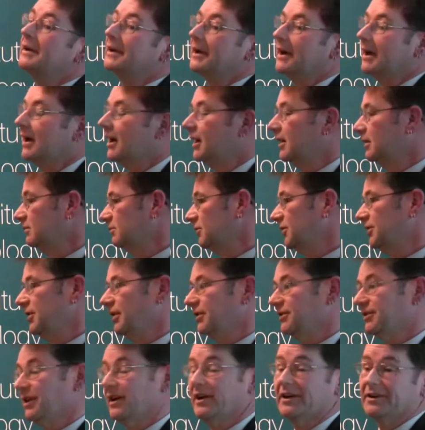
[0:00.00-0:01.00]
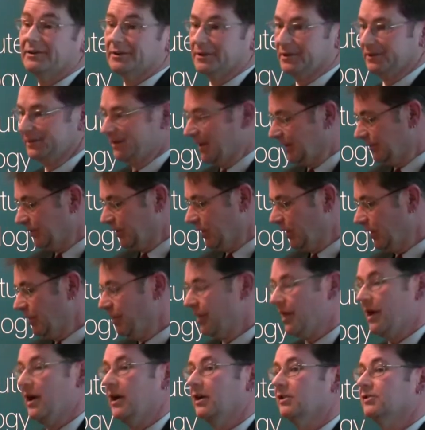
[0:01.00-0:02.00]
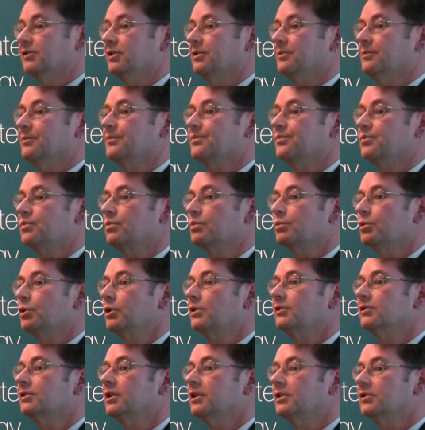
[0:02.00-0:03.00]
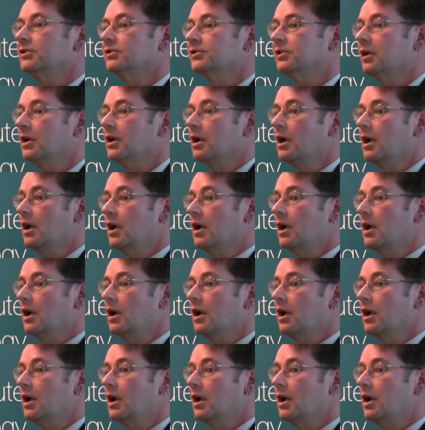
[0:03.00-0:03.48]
So those data on 9,000 prisoners.